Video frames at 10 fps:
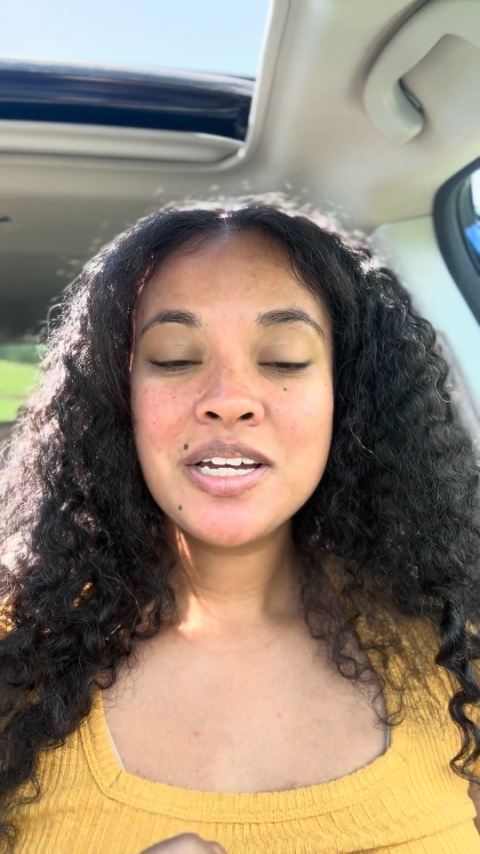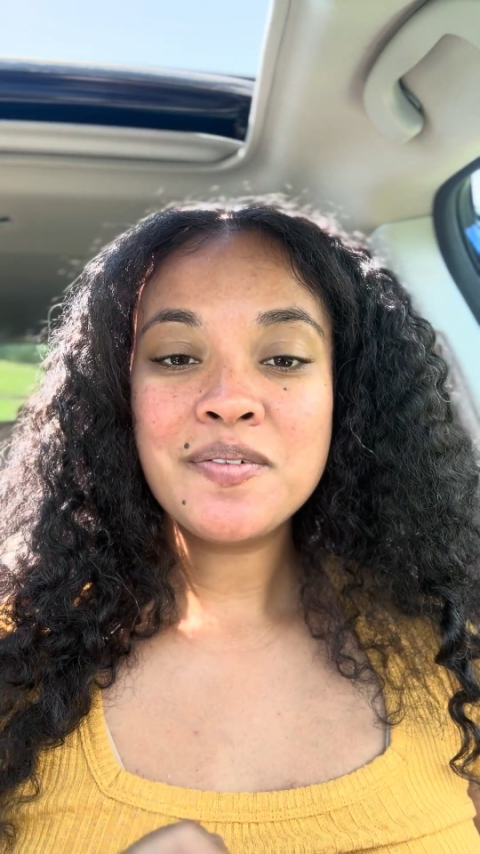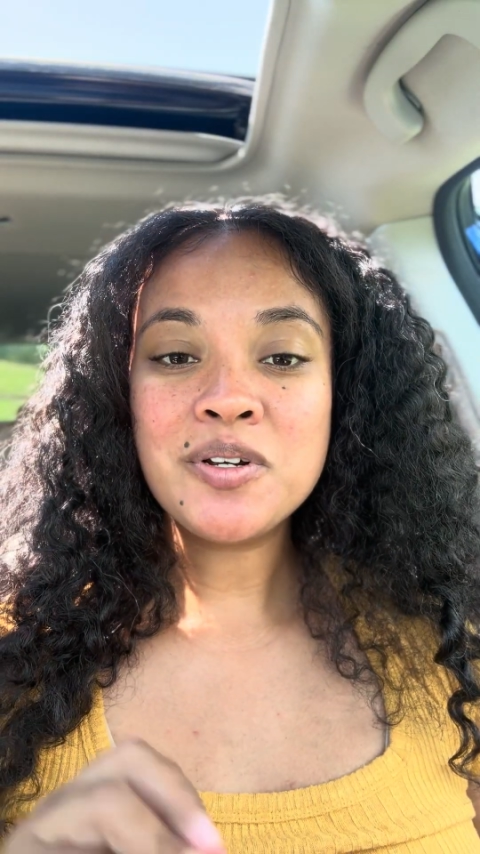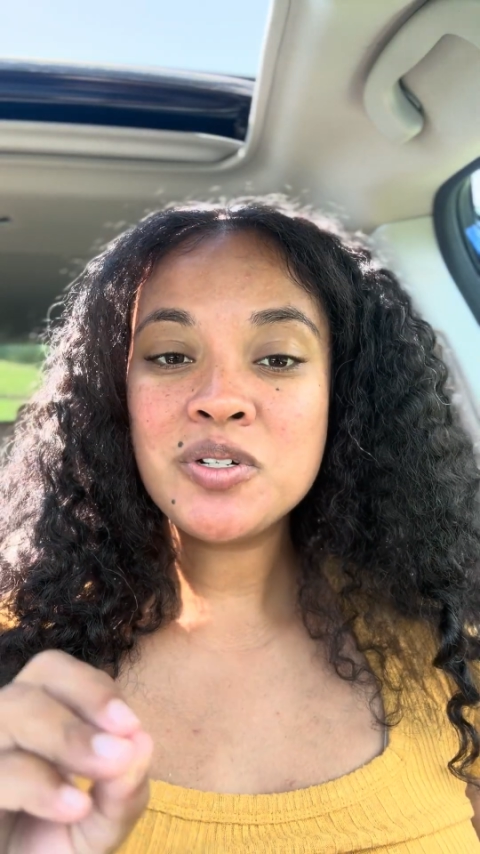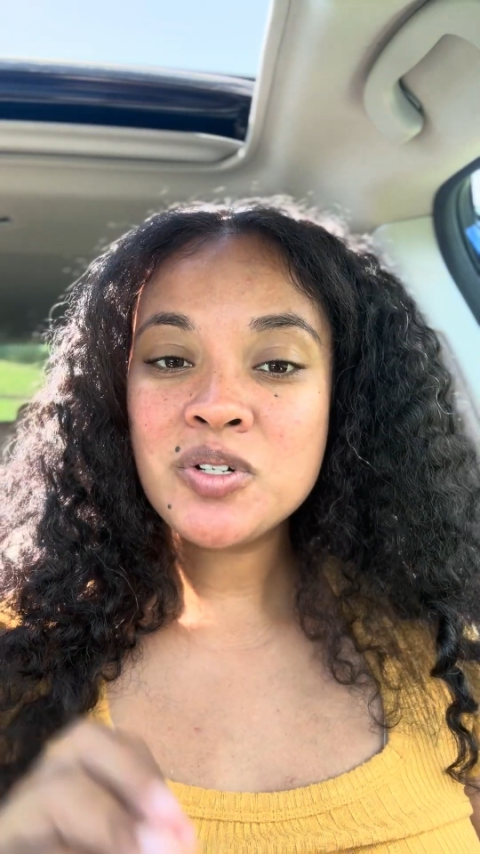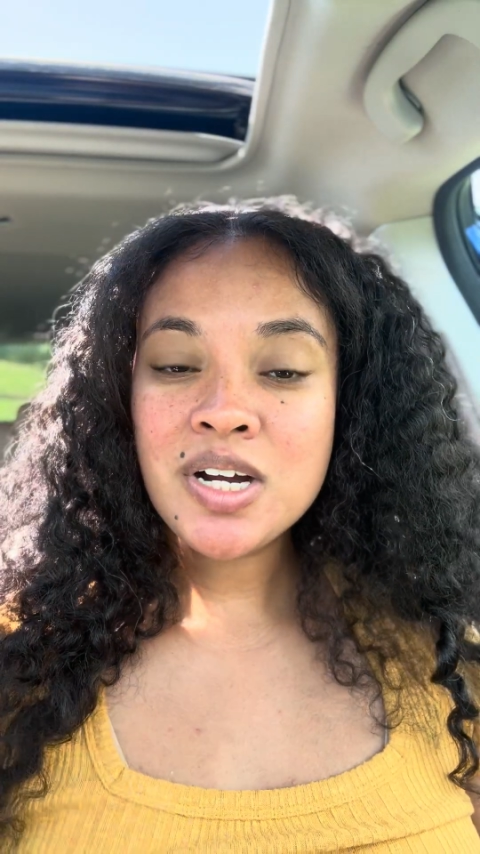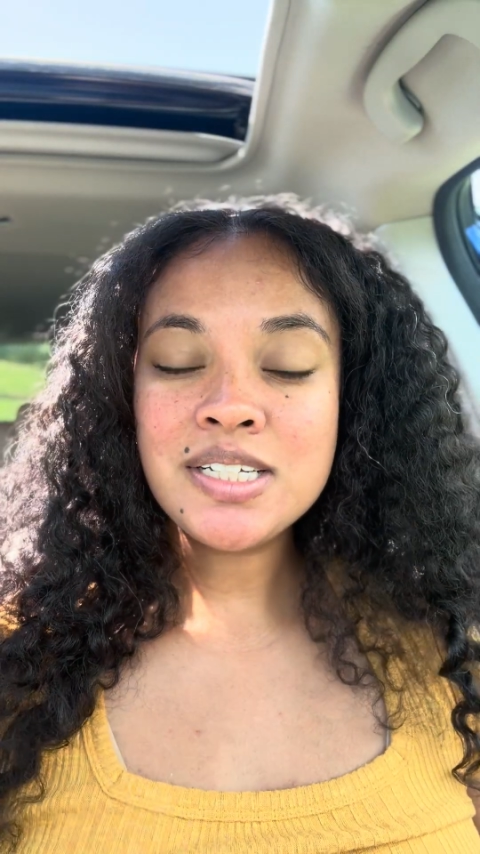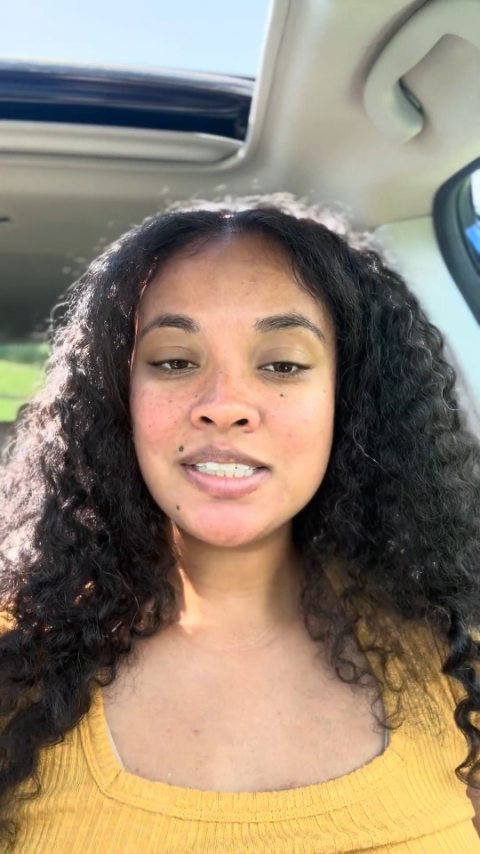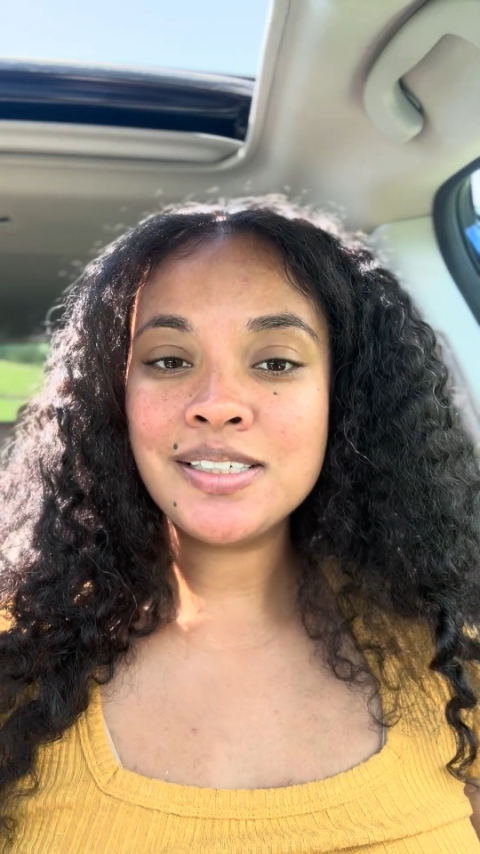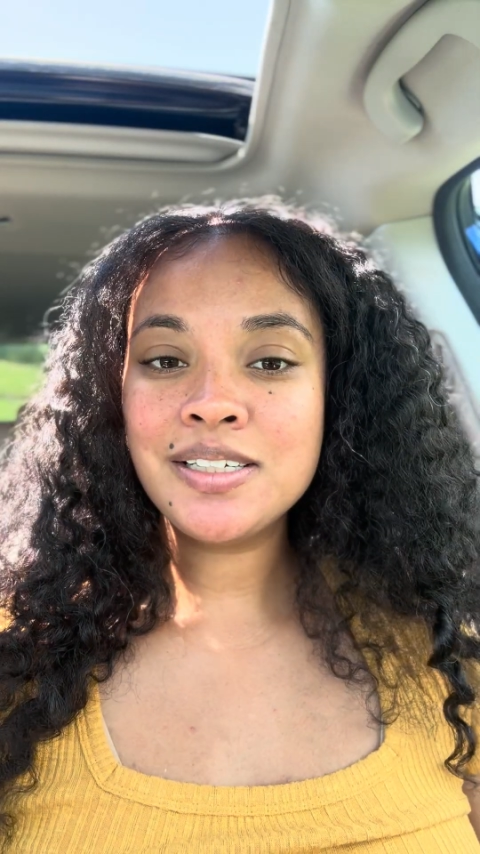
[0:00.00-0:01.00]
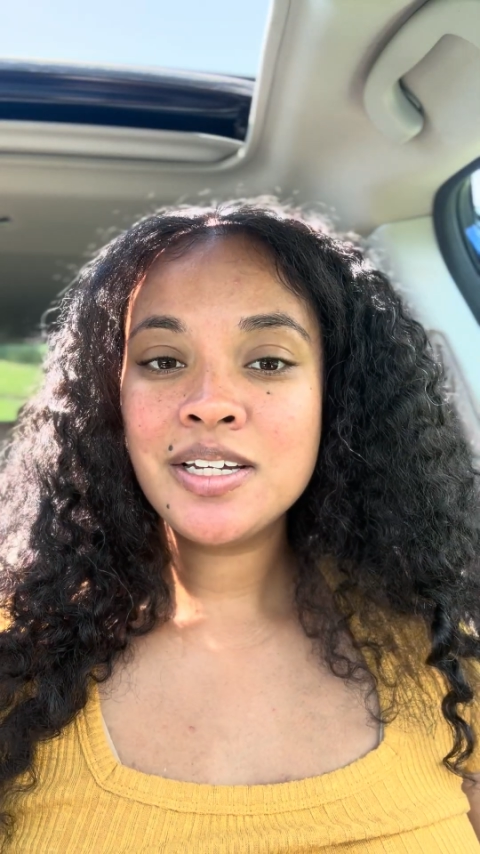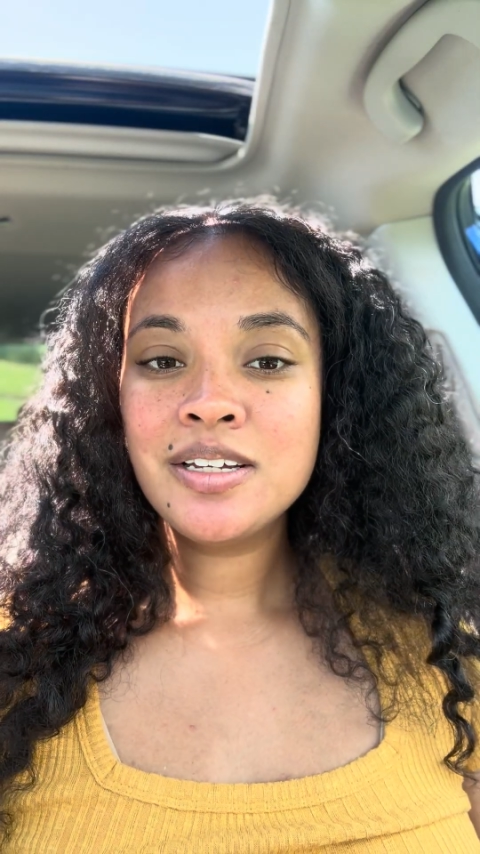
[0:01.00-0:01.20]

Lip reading: you're struggling,